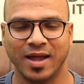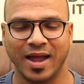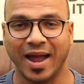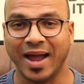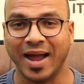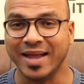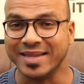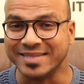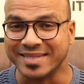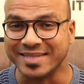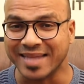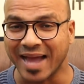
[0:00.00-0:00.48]

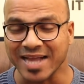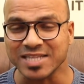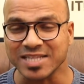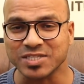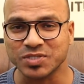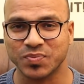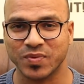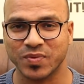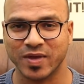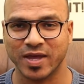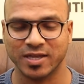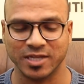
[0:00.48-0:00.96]
And
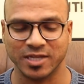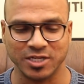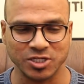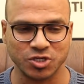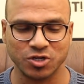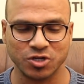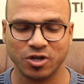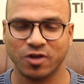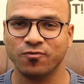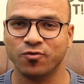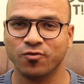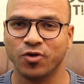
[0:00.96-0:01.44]
that's where
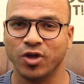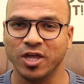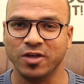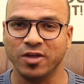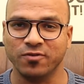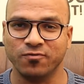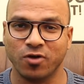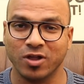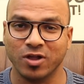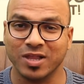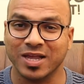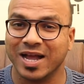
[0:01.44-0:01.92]
instead of
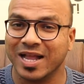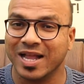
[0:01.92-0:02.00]
going for